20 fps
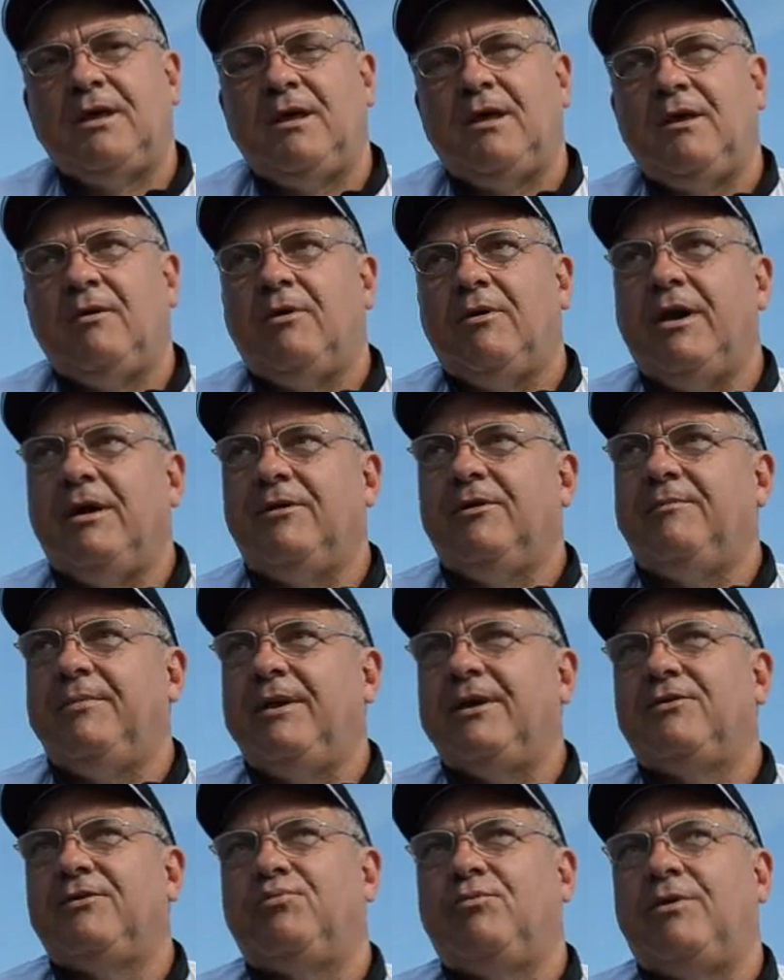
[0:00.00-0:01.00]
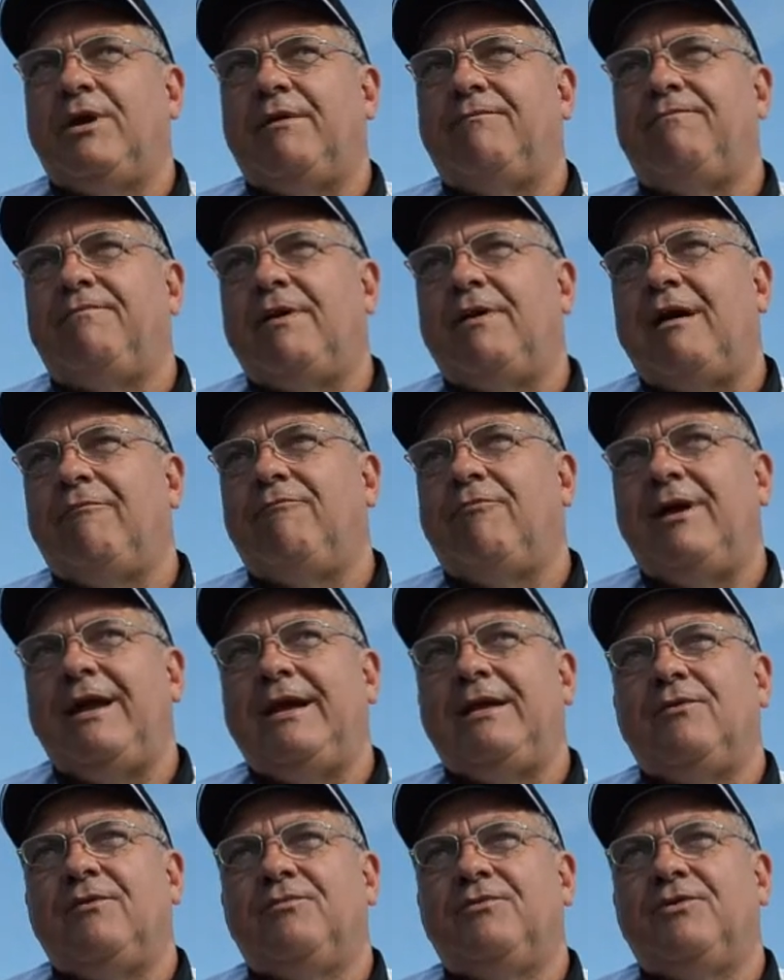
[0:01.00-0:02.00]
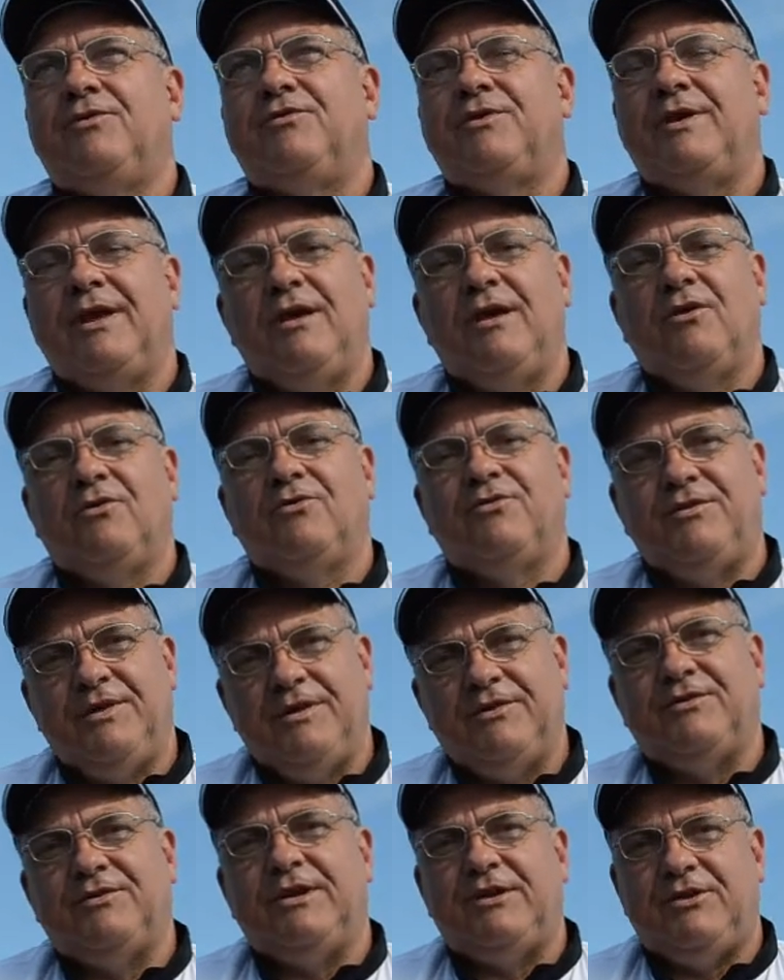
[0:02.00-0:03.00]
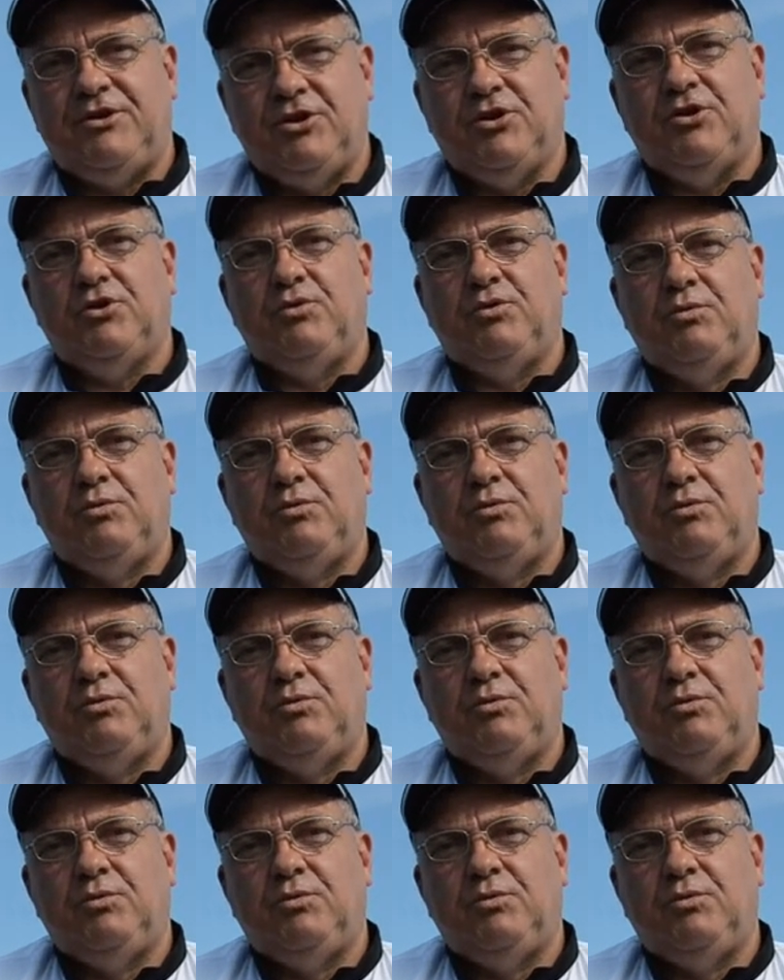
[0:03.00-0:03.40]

Well, the biggest one I've weighed on the scale is 62.